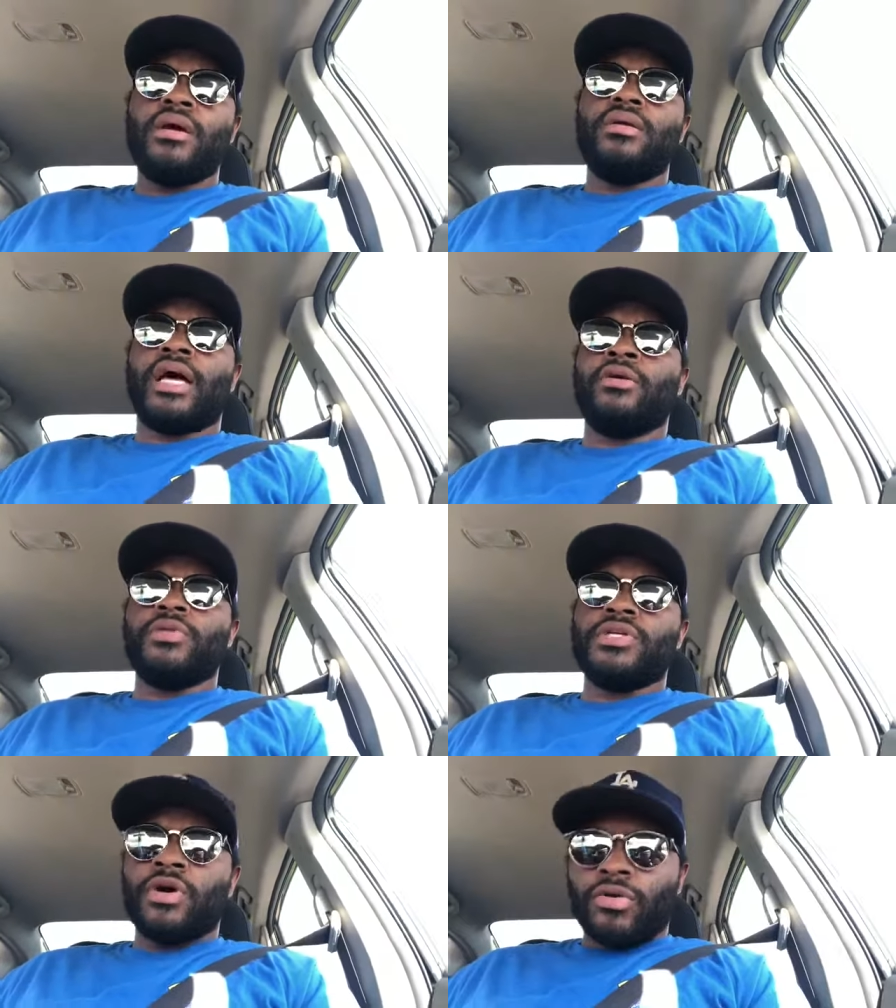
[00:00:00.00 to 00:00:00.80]
I know
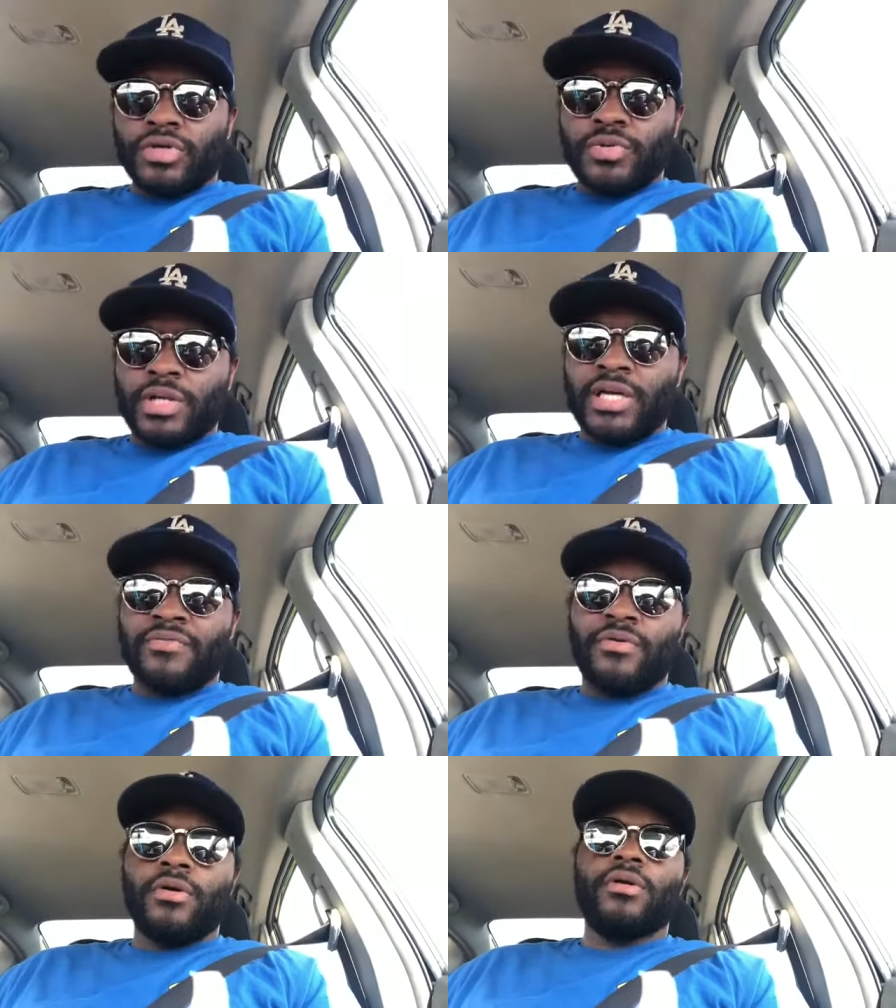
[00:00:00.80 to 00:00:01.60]
the Chargers were looking
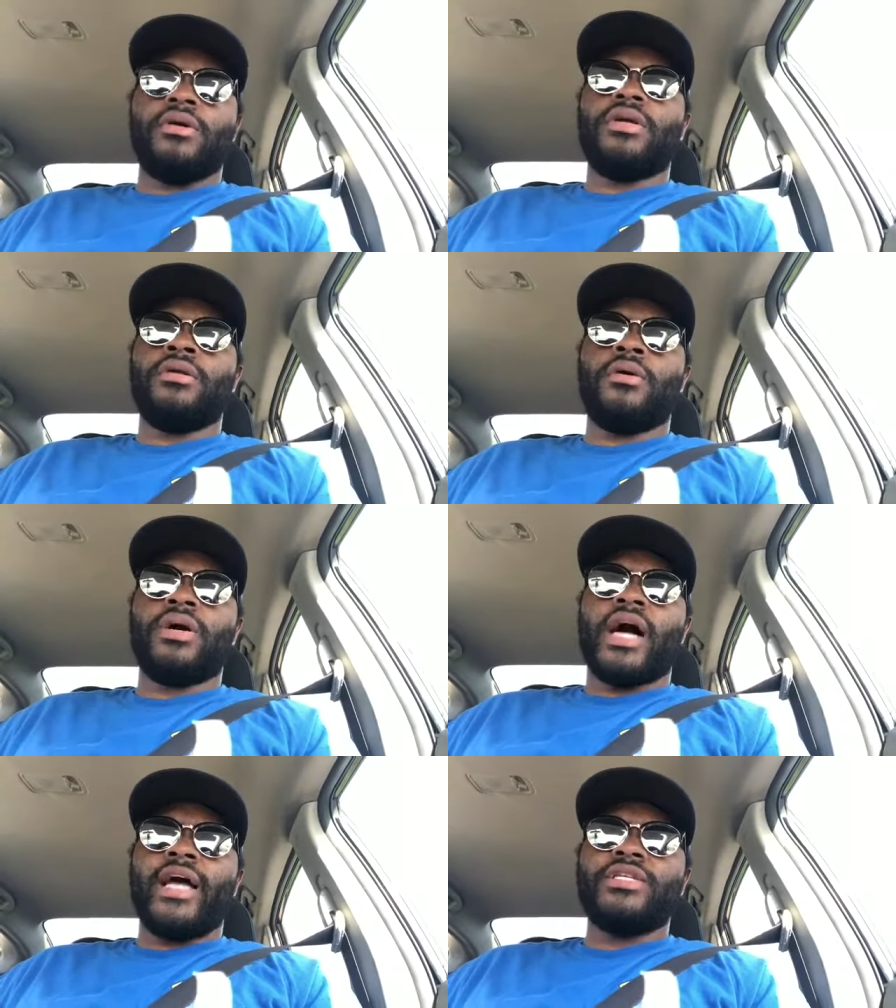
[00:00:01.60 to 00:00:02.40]
for you know a
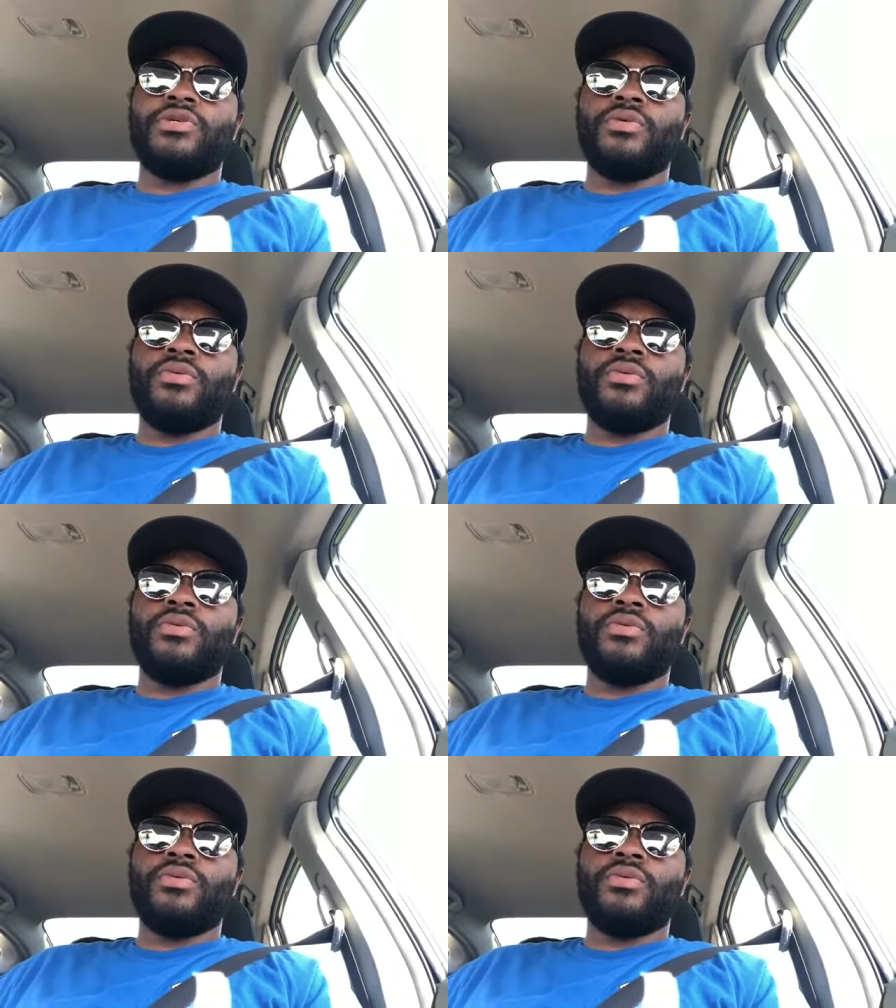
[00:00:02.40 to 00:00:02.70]
guy to